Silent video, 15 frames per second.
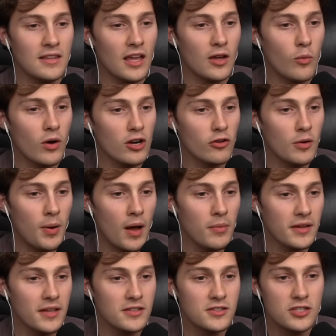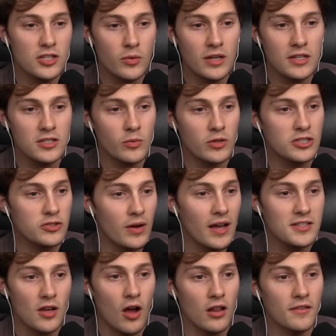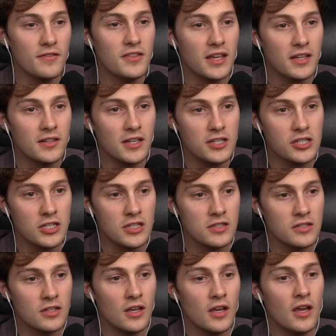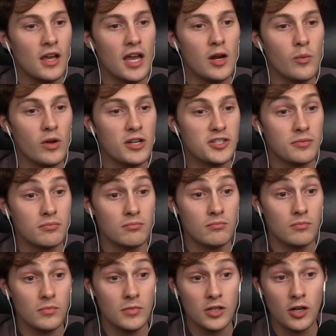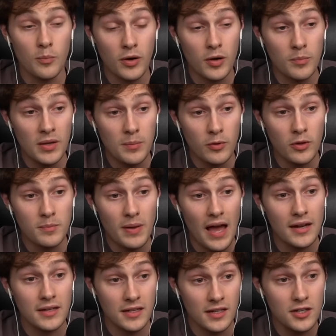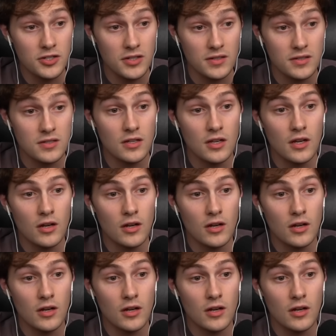And like what are Republicans doing to address all of the conditions in which, put people in bad conditions?